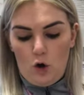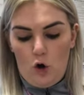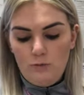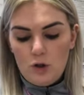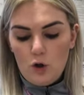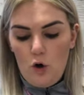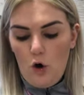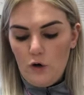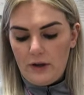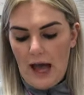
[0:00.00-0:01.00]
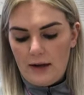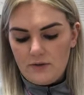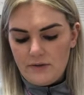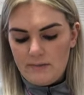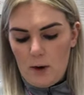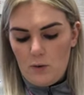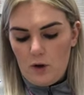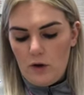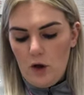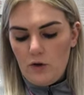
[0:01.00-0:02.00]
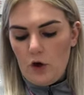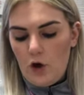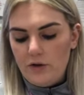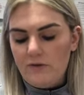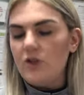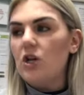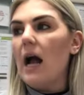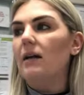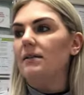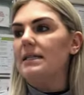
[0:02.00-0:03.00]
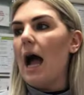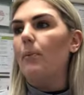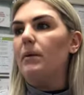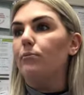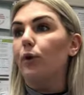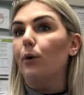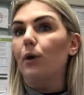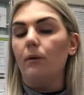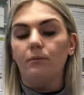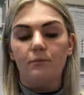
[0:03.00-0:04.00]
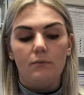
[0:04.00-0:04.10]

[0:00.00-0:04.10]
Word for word: Come to the hall, the candles have spoken. The curse of the child has now been broken.